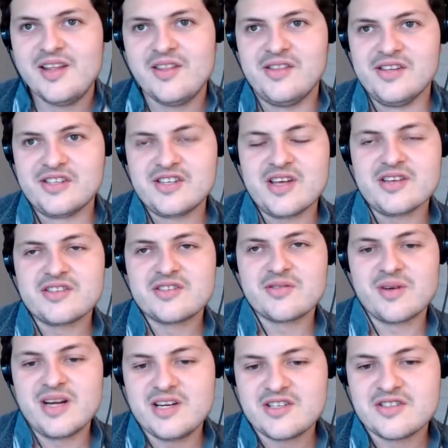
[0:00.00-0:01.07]
this
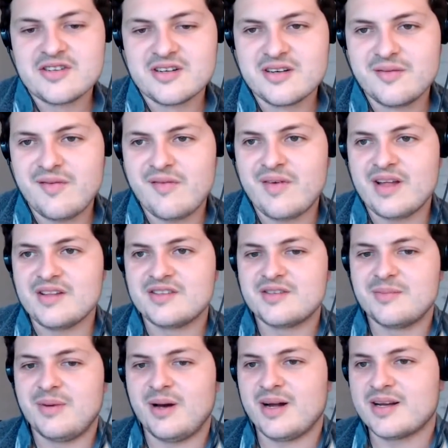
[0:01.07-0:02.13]
strange turn of events
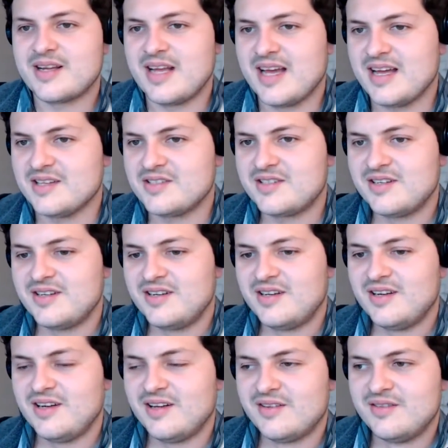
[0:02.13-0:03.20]
podcast,
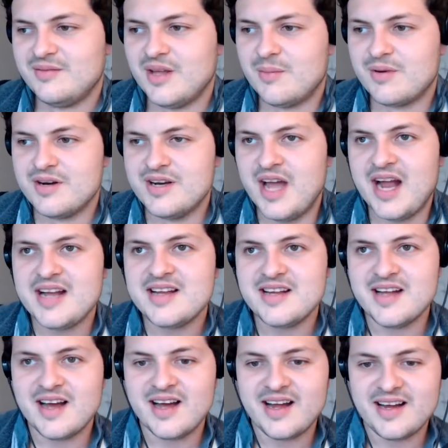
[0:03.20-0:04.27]
number
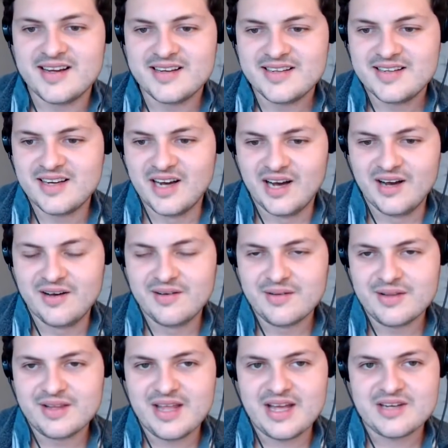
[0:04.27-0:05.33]
99 of
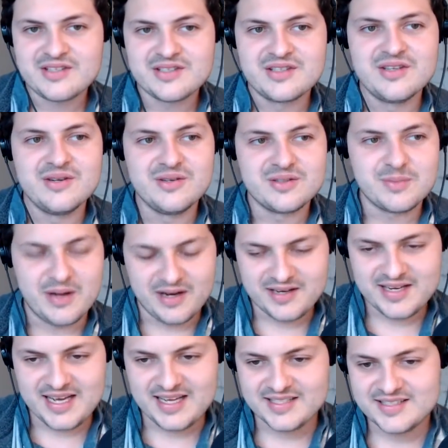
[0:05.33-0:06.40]
the Dash News
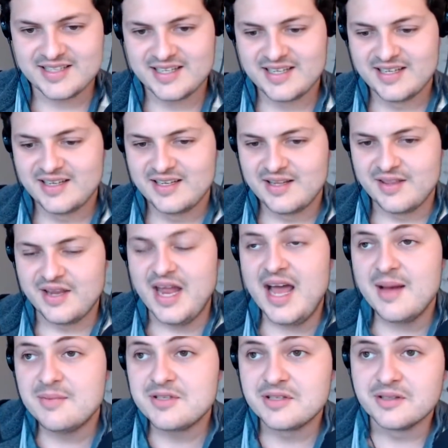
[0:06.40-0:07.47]
podcast, then
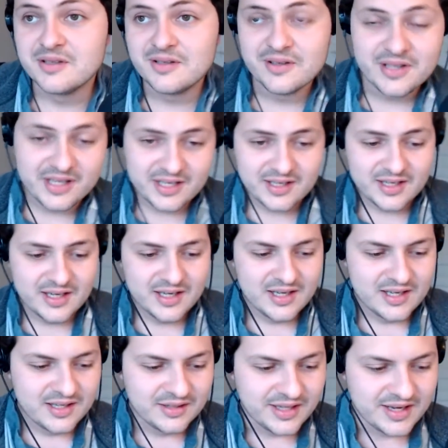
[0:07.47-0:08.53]
absolutely
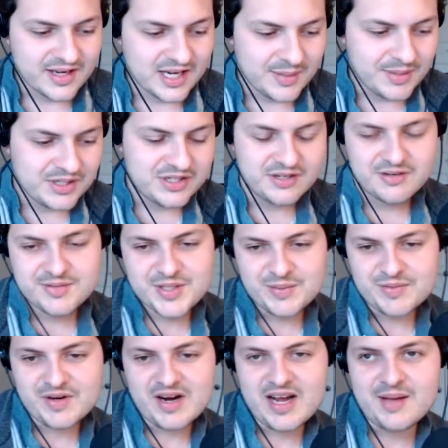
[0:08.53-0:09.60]
like, comment, share, and
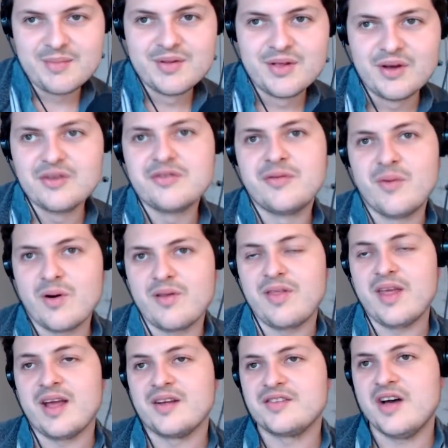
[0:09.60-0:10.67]
subscribe. Those 4
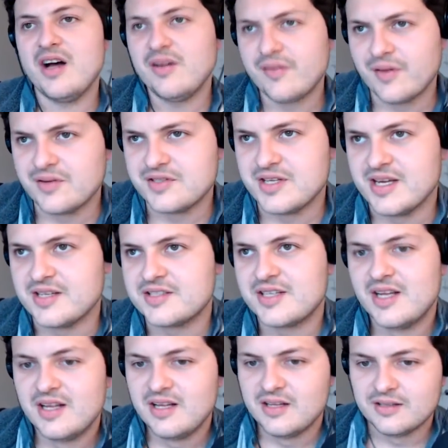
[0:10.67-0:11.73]
things. All of those things.
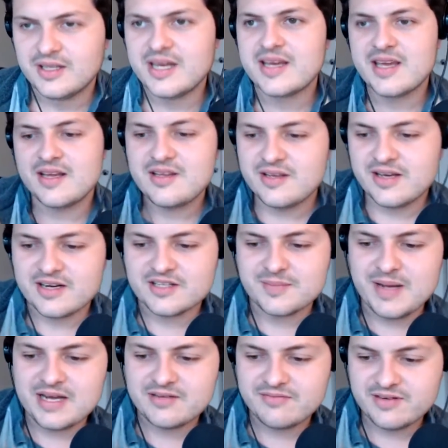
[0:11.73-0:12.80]
Like it, you got to
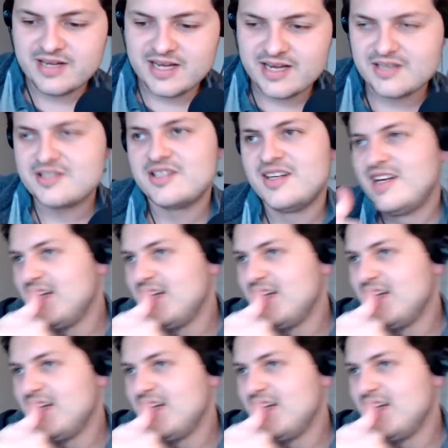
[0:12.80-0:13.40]
smash for Dash.